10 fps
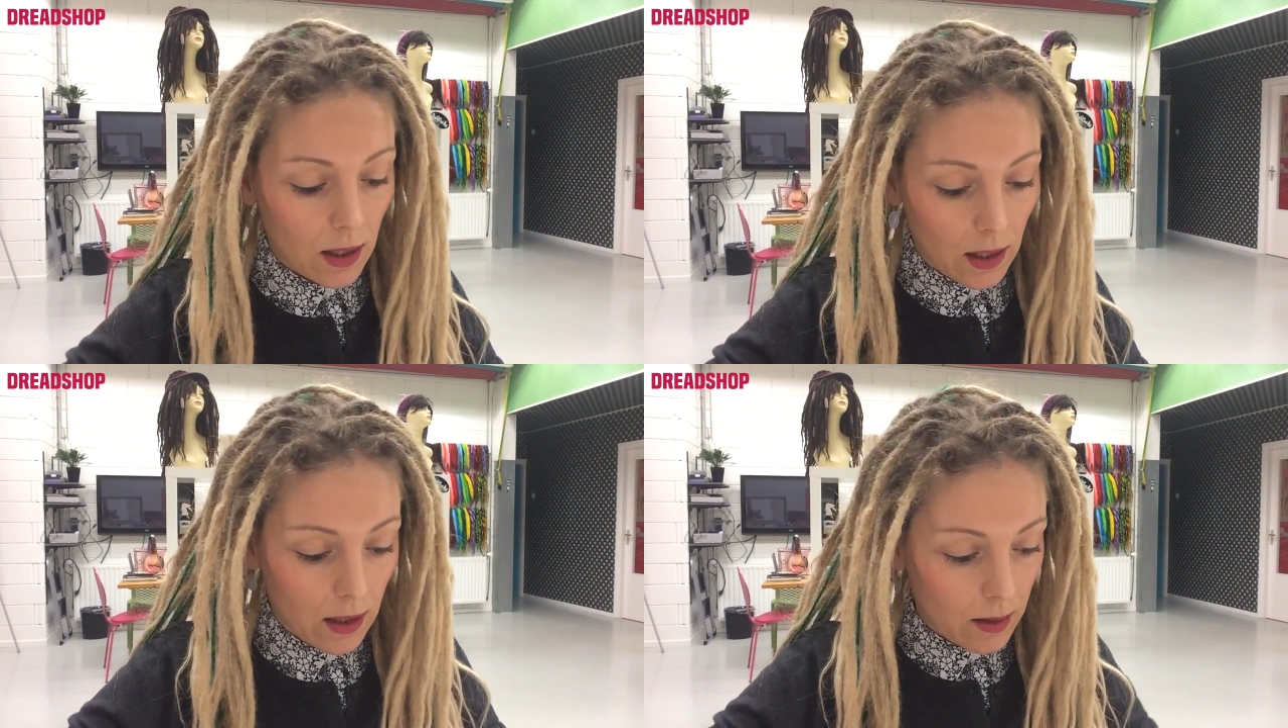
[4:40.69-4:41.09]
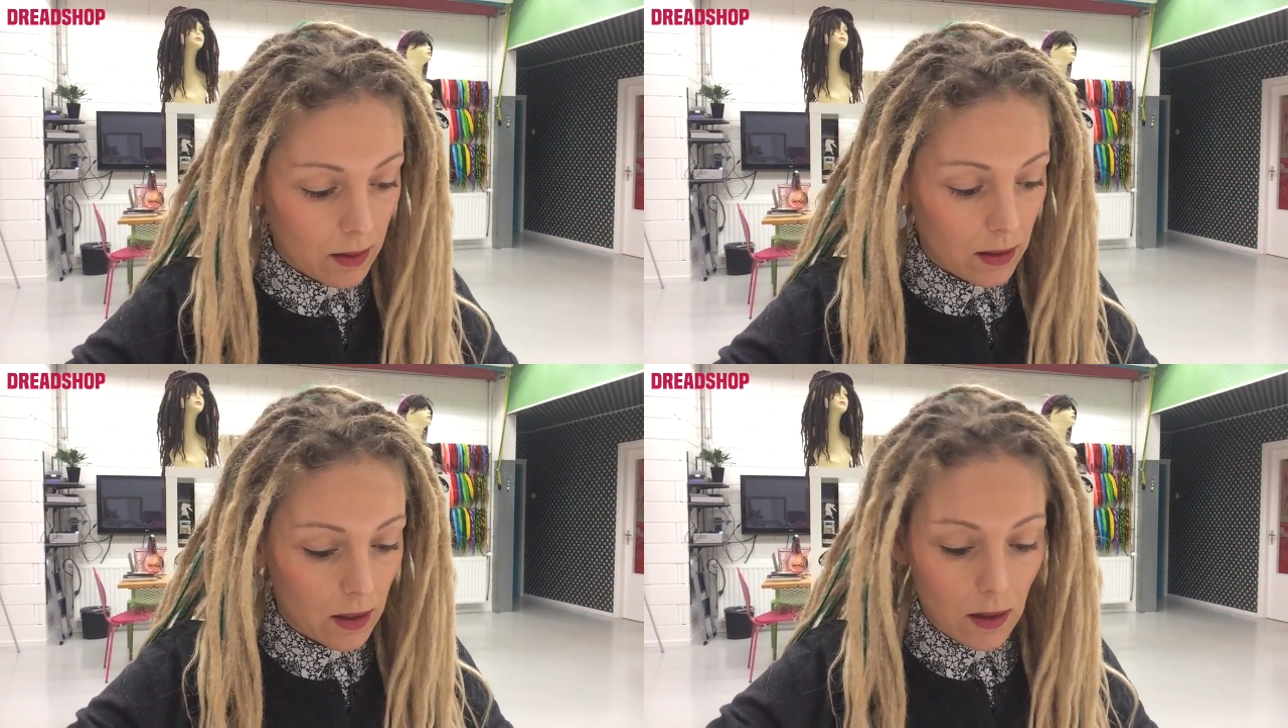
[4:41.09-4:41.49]

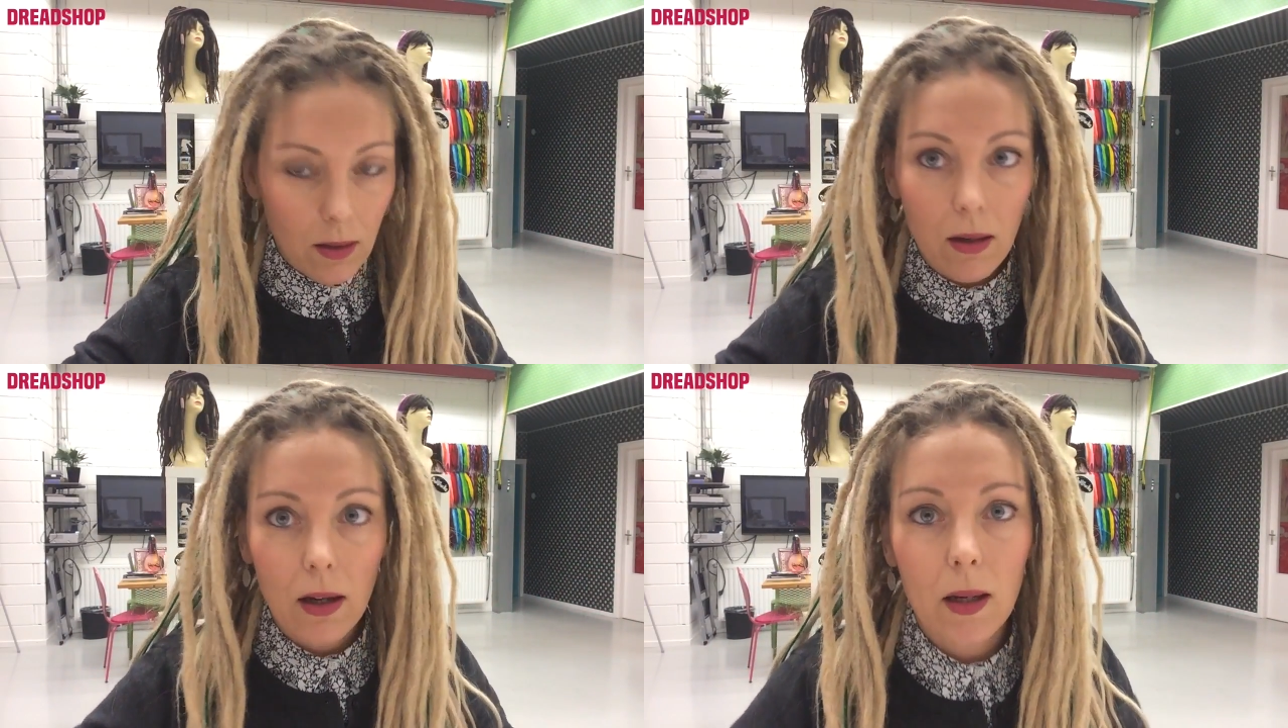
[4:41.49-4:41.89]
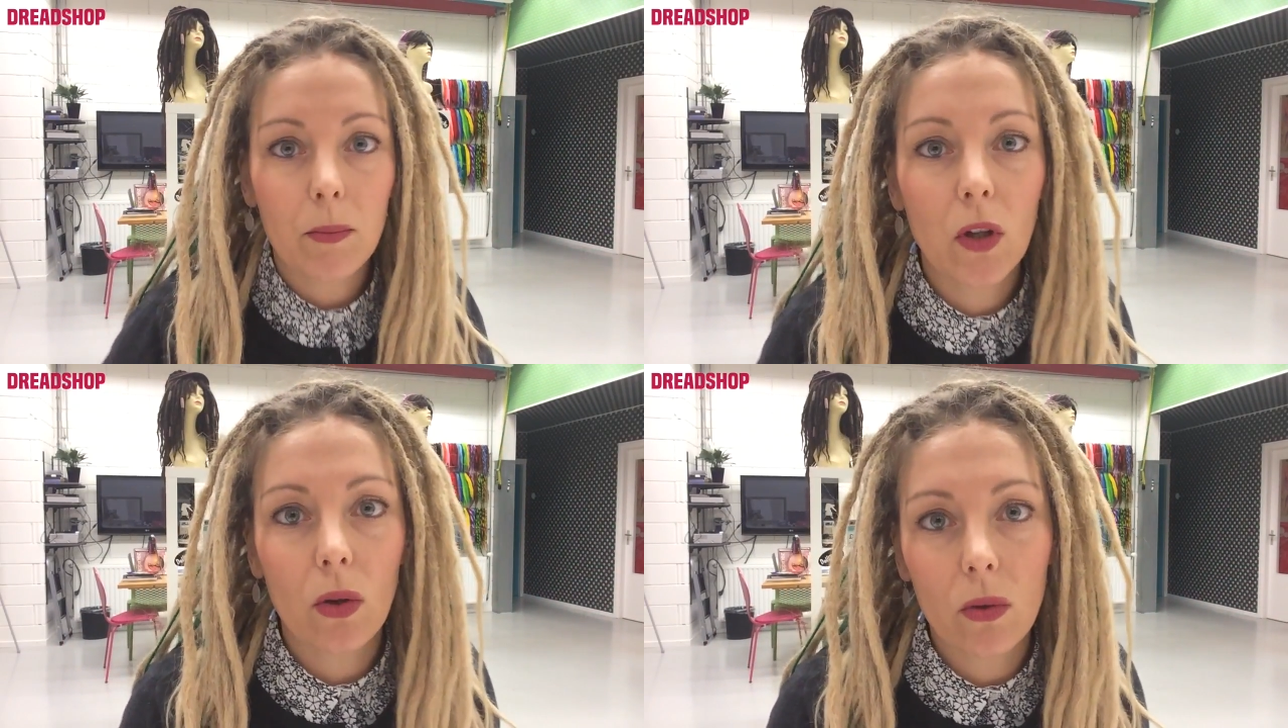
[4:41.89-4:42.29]
and
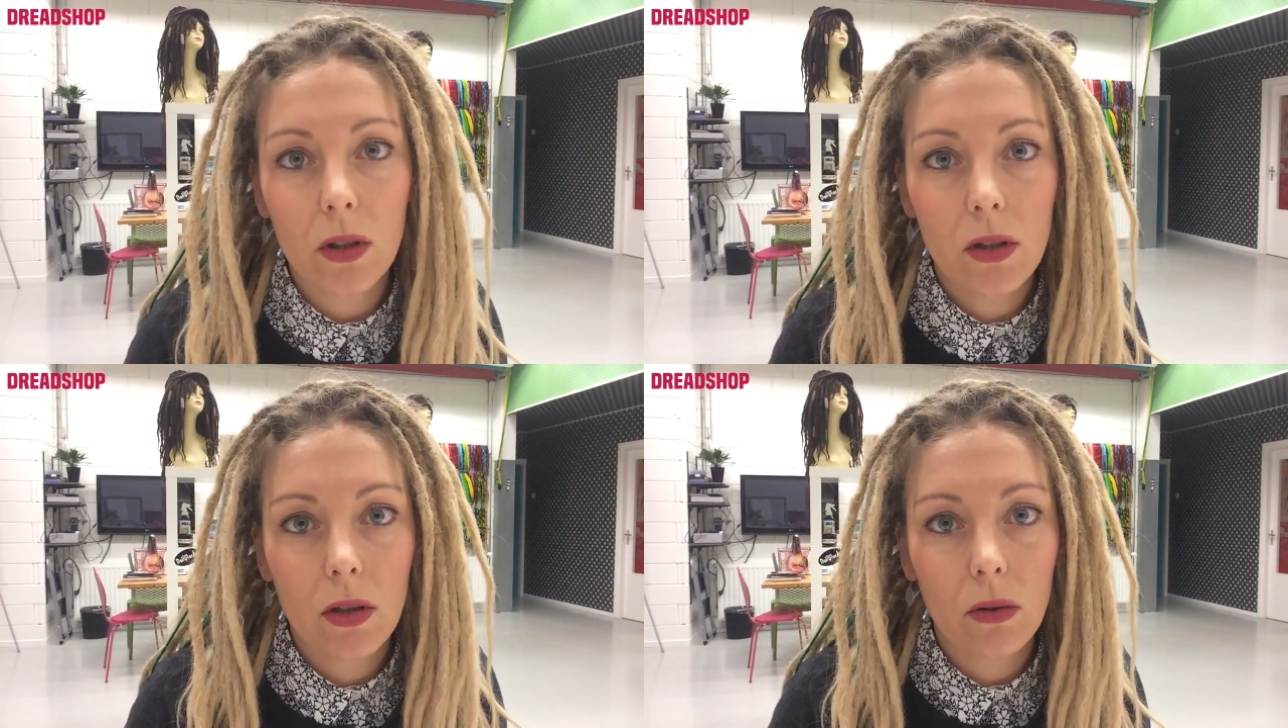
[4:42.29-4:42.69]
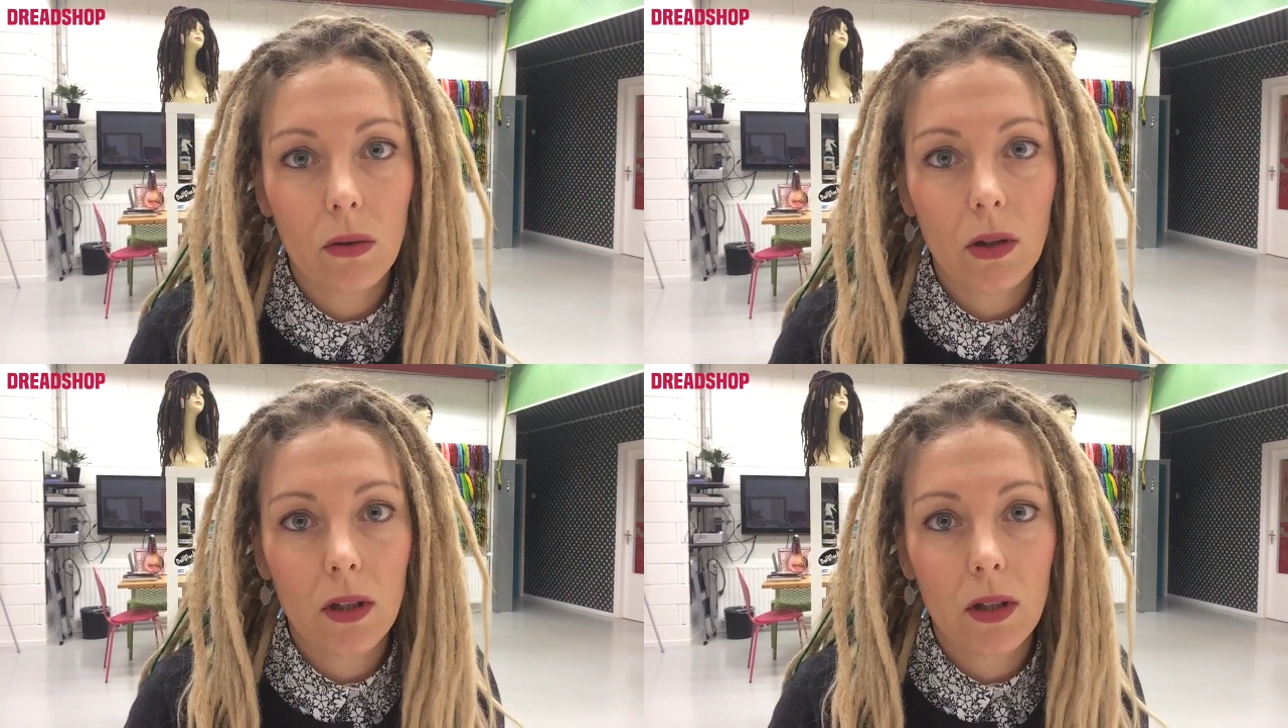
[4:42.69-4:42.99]
I'm going to